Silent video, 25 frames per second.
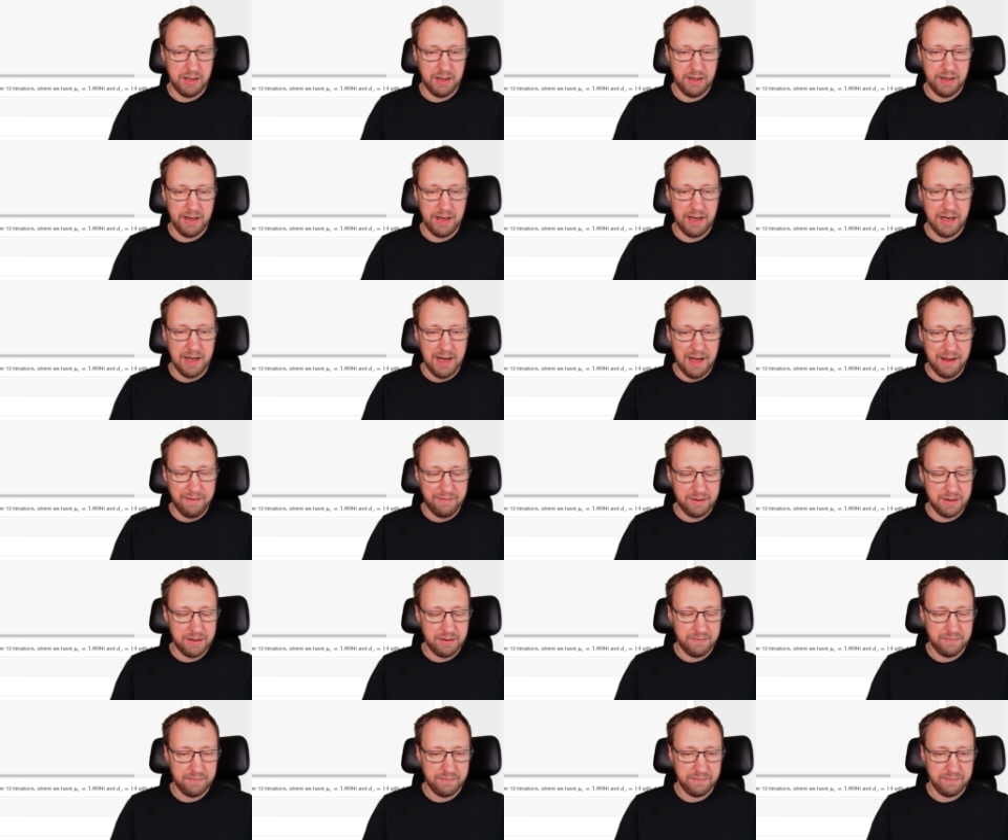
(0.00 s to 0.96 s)

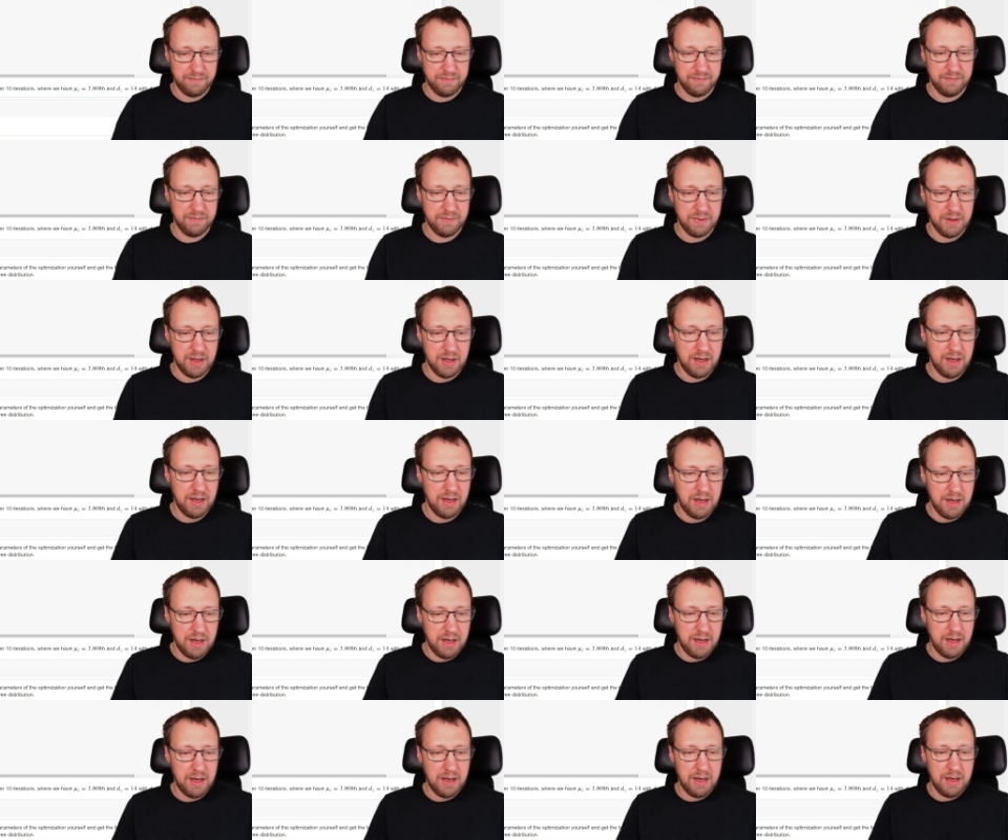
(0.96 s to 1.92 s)
11,
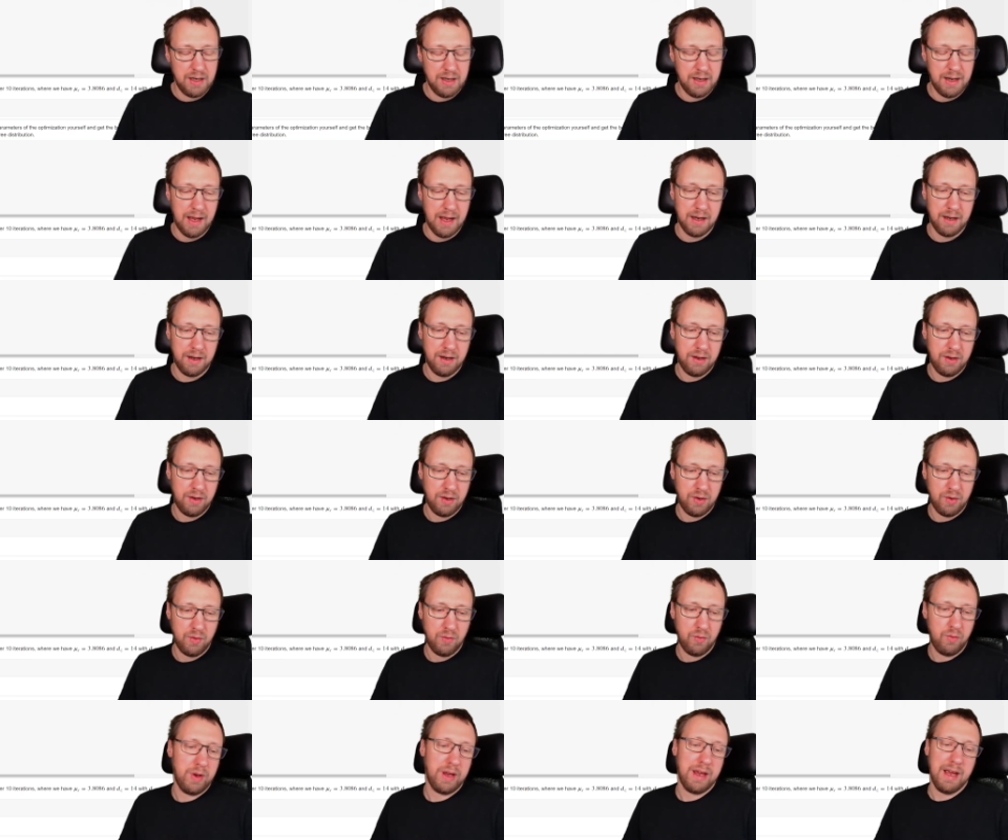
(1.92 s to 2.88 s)
then
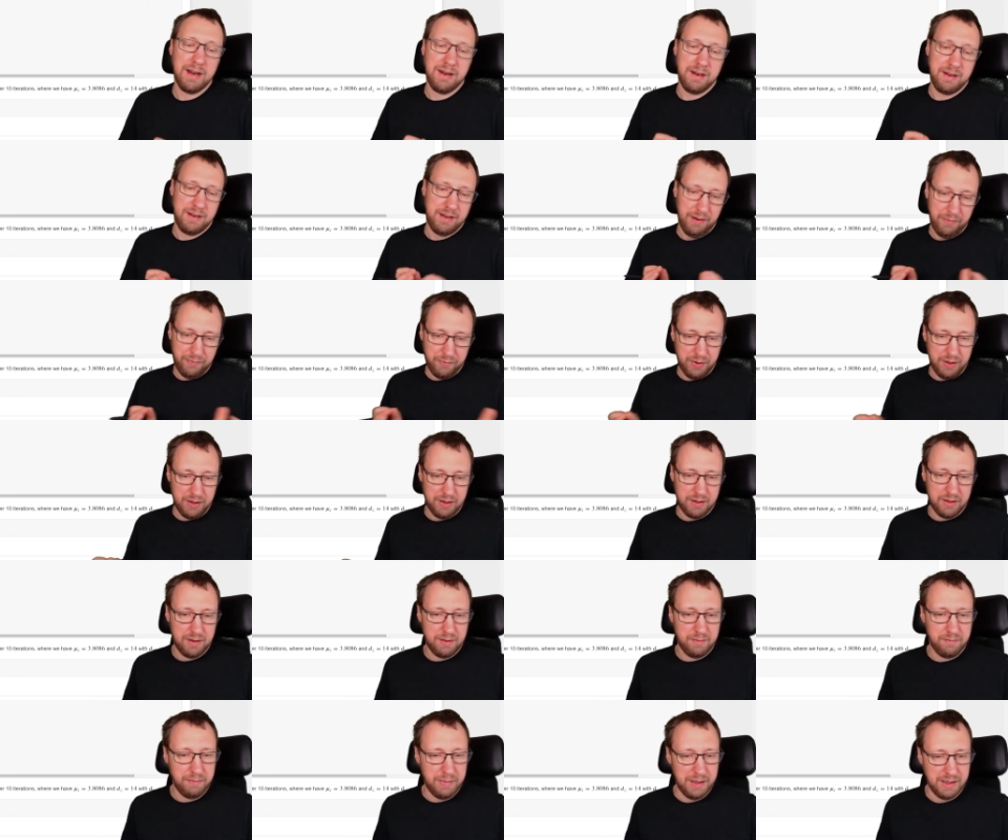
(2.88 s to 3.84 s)
we get a different
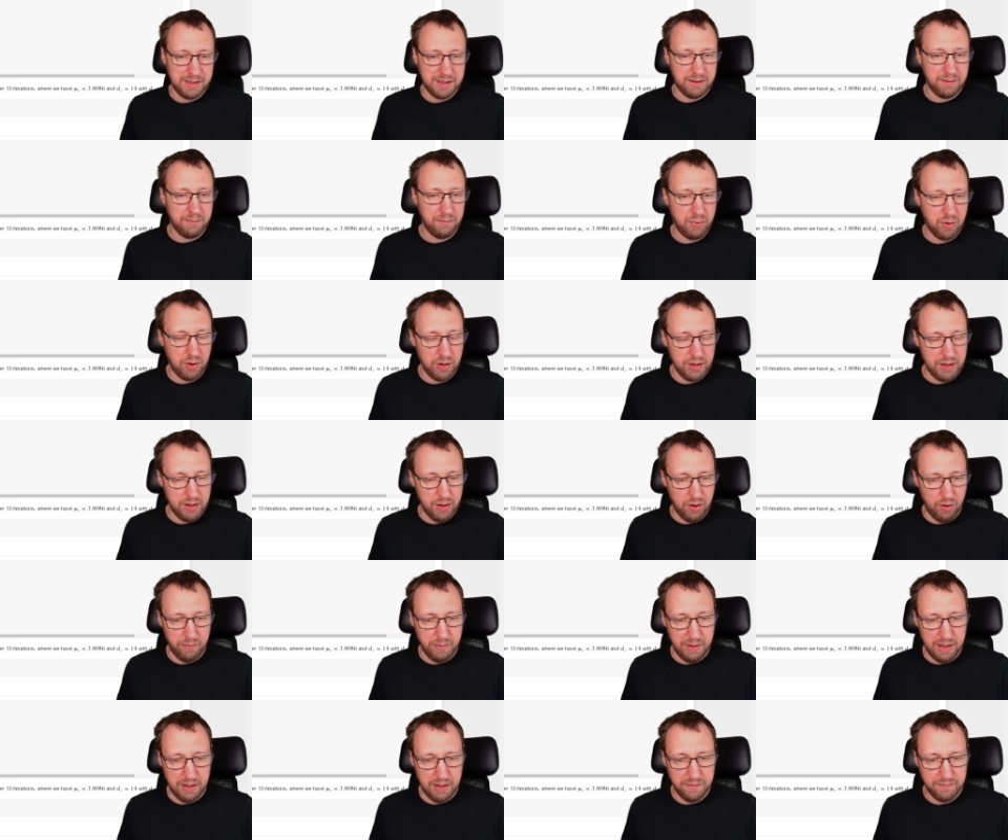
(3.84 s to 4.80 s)
best
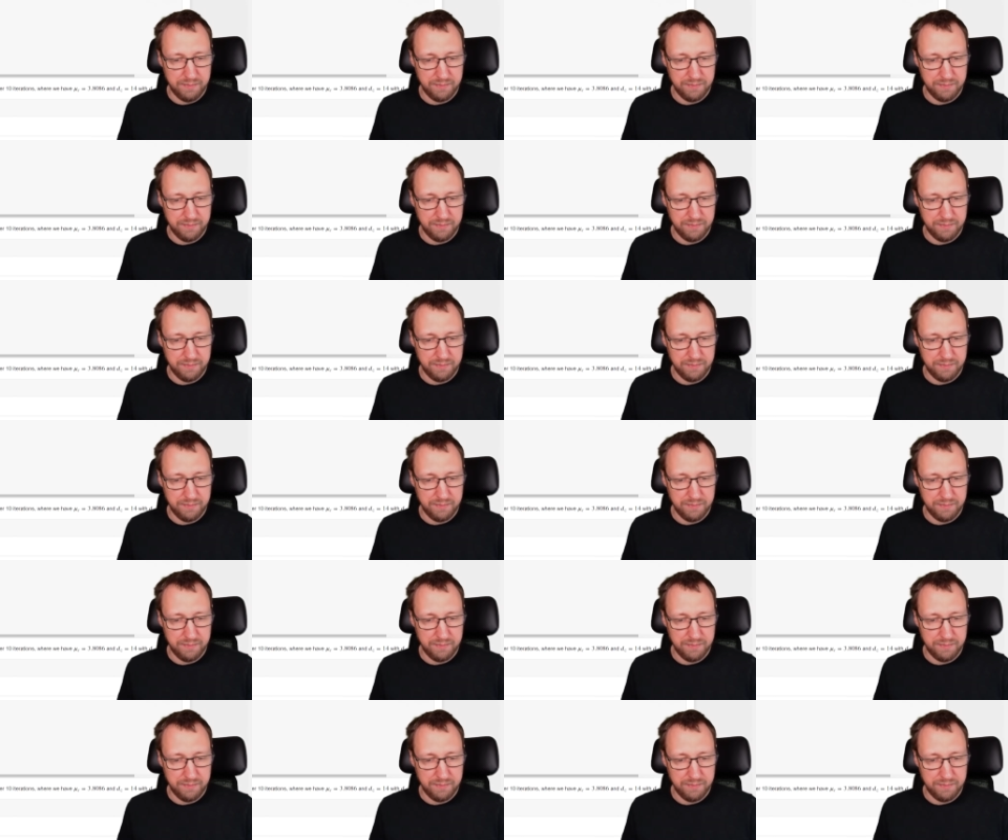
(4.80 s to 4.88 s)
polynomial.